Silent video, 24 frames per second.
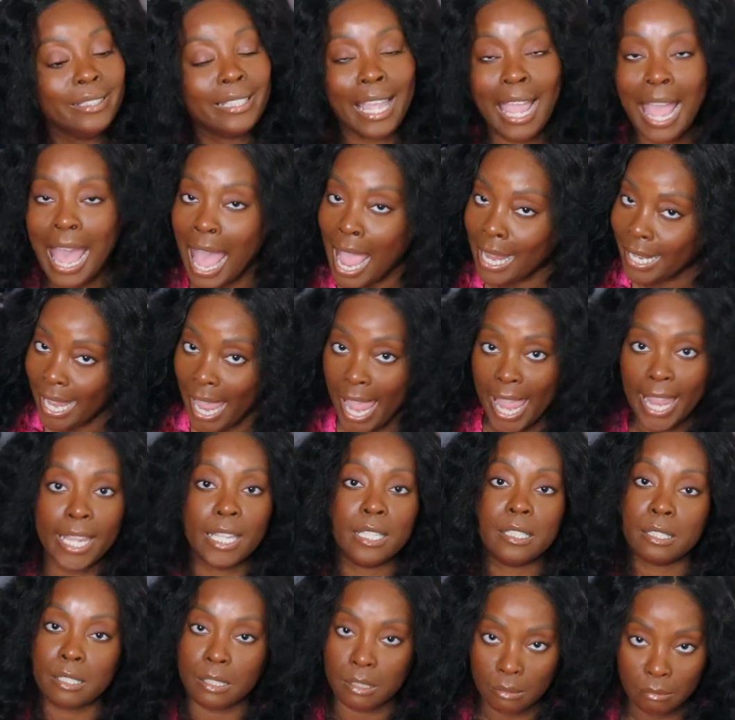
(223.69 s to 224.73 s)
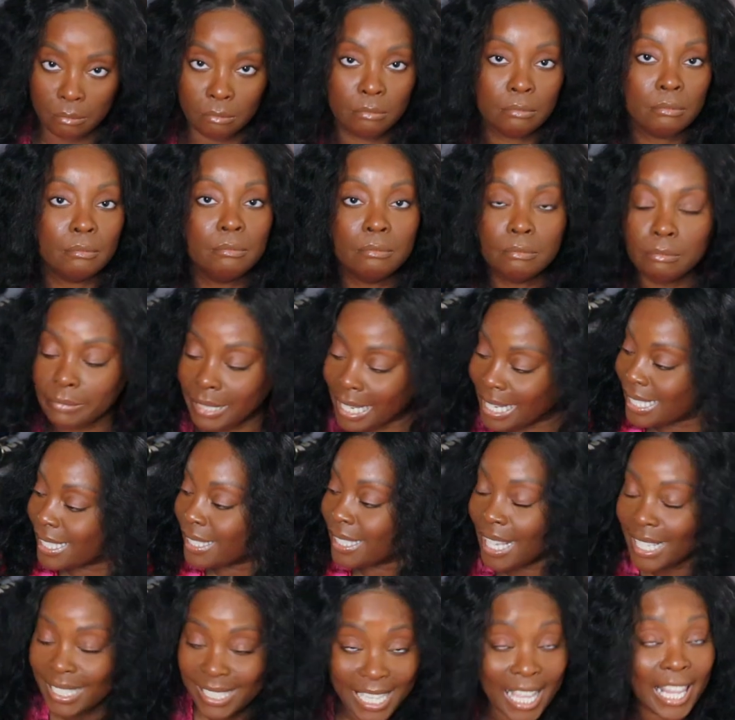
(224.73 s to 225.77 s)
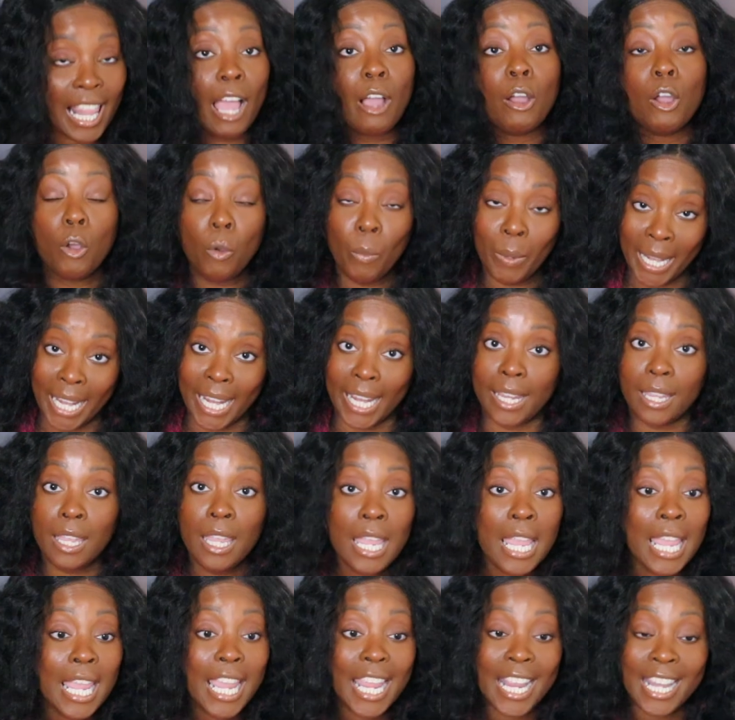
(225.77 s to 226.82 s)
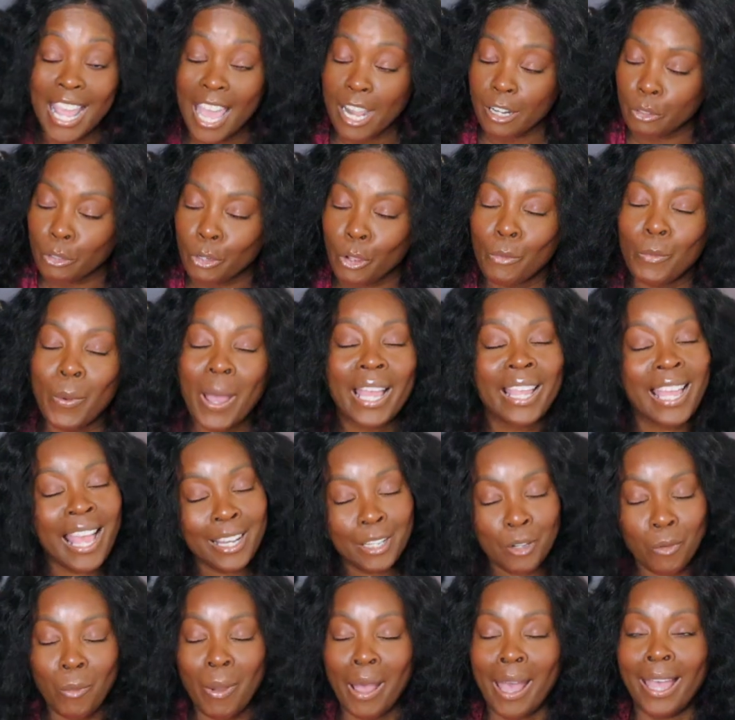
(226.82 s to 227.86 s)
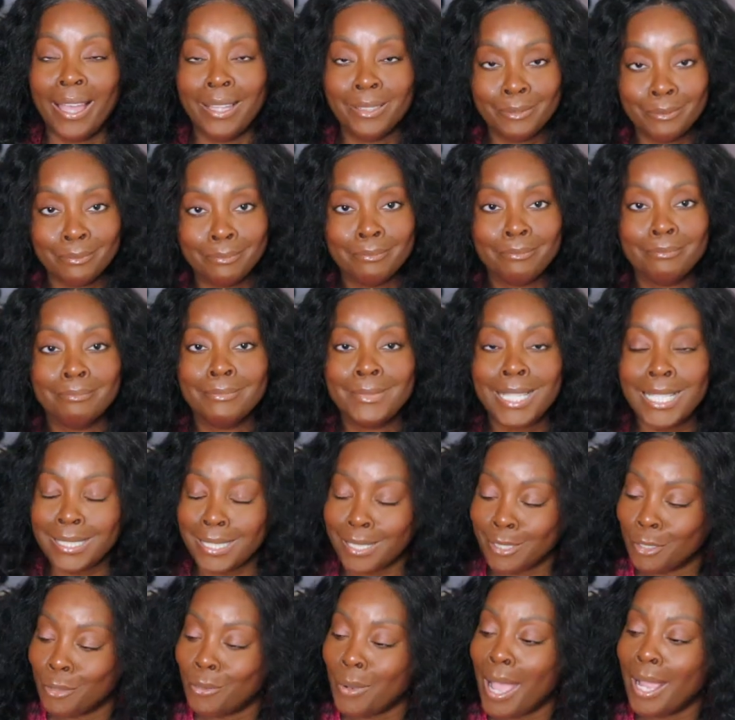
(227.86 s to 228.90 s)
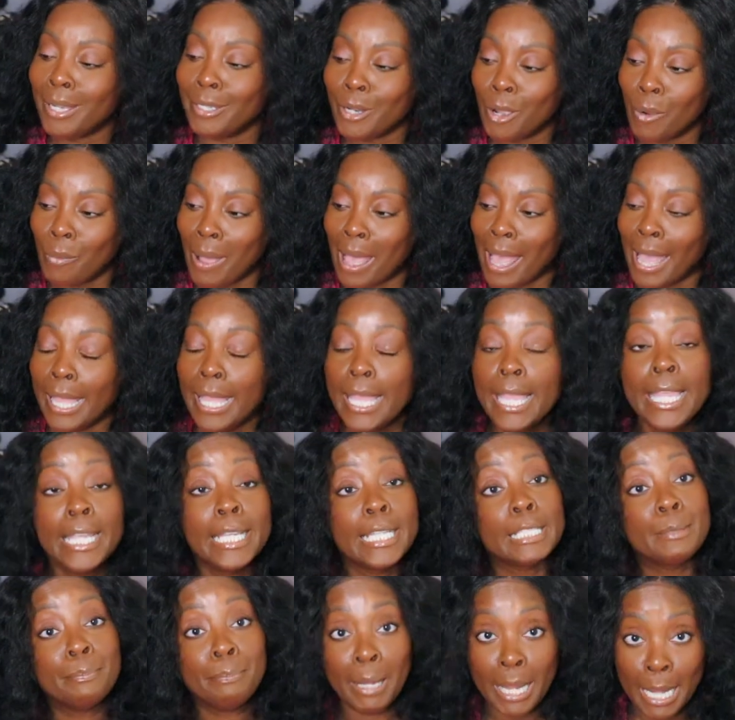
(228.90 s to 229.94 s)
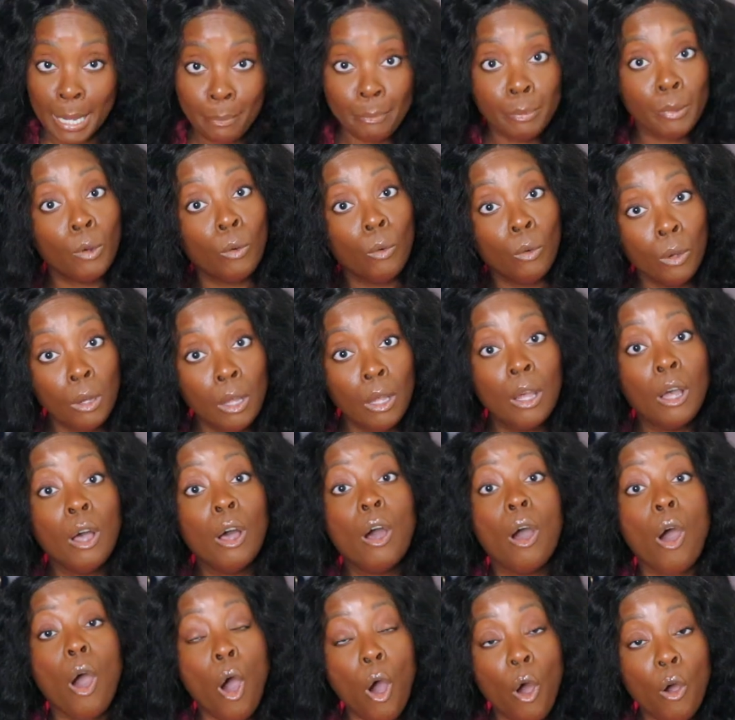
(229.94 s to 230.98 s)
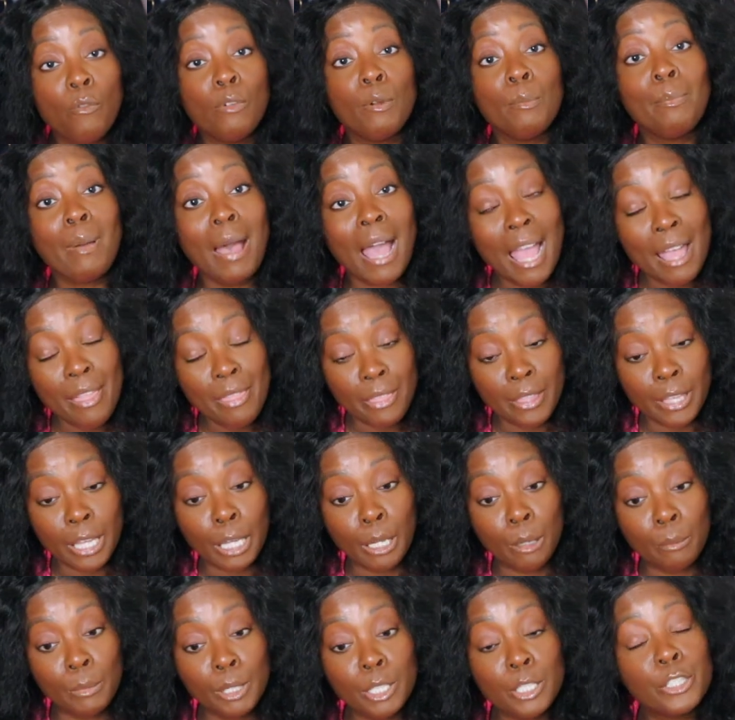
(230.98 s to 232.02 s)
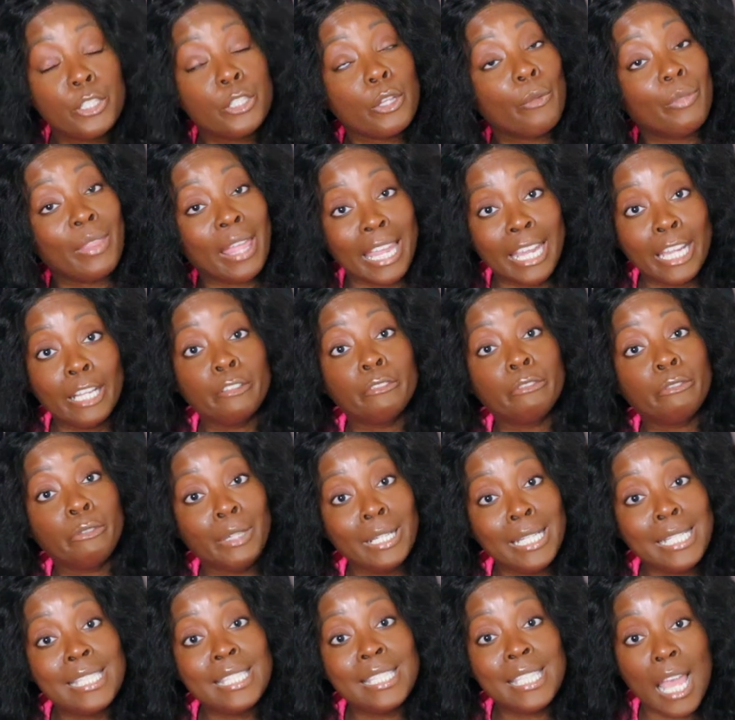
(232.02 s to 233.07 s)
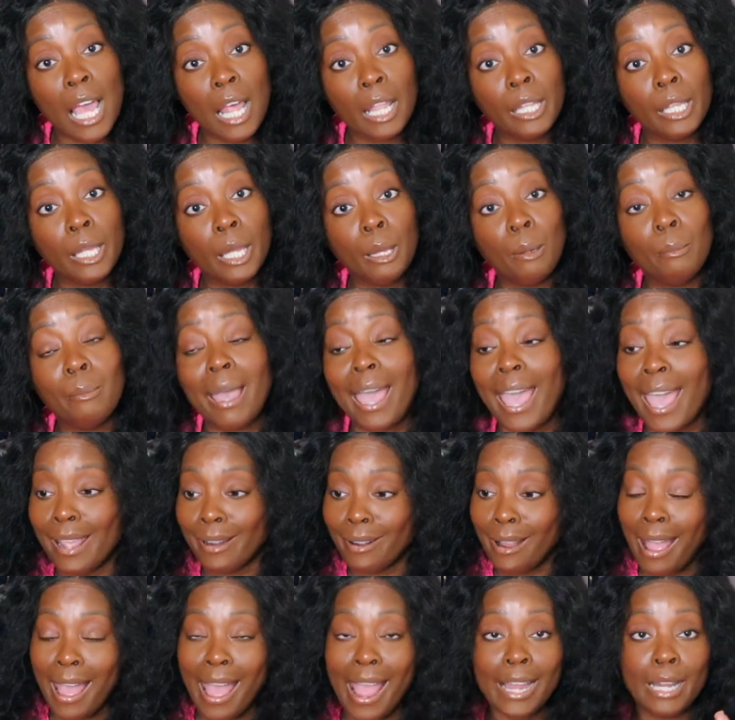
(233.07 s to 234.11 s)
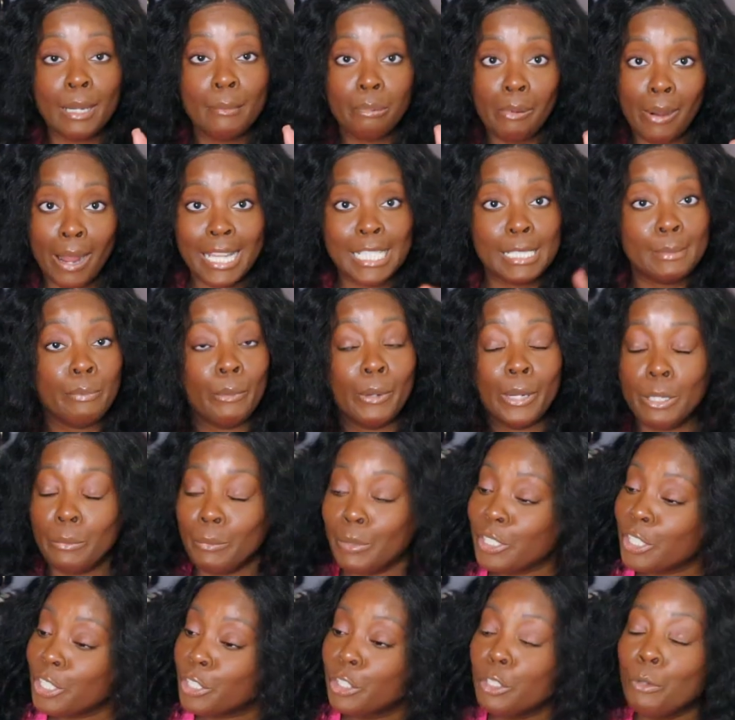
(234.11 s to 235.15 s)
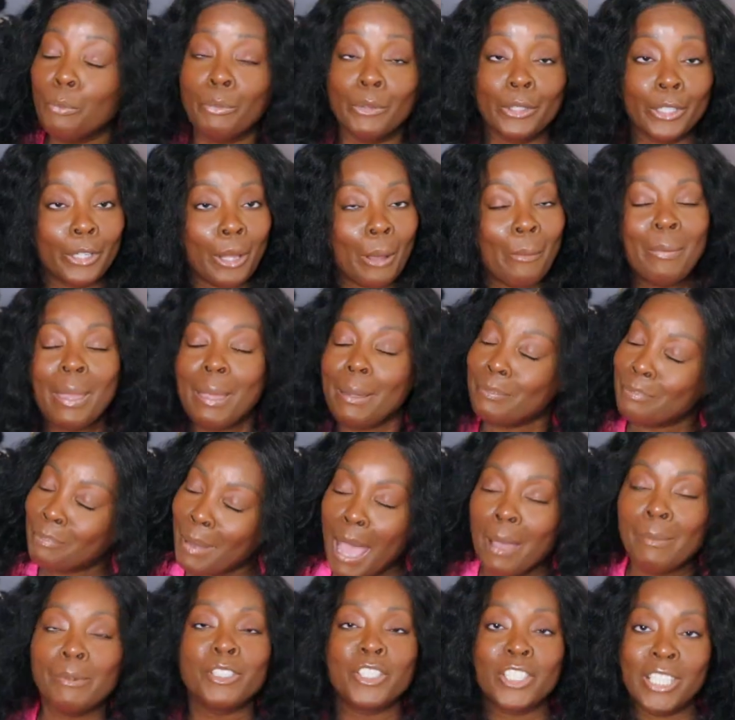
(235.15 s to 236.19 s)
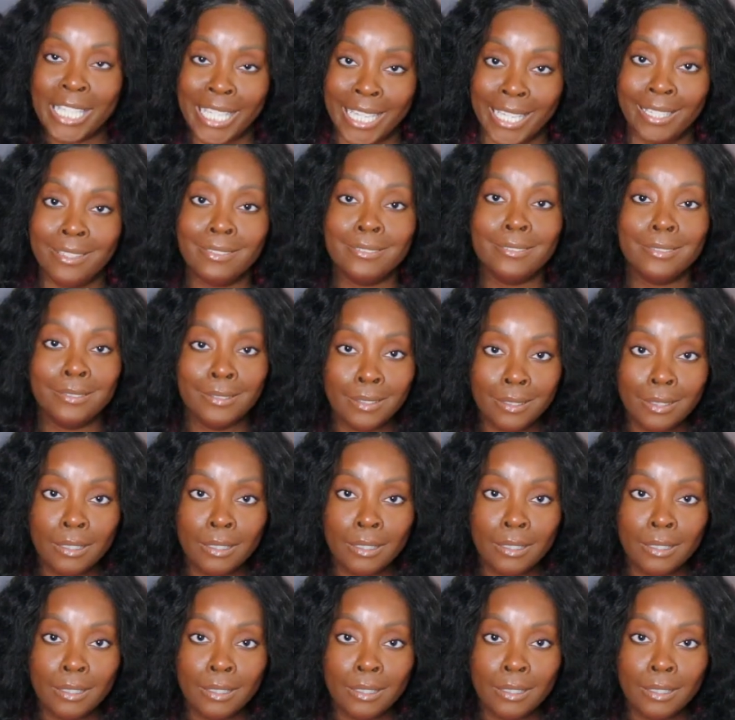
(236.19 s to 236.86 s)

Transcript: they hot cakes they, they sell out quick. And I don't know, I know why. Yes, I do. I know why. Because people overbuy them so they can resell them at a higher price point, which is super. Buy what you need.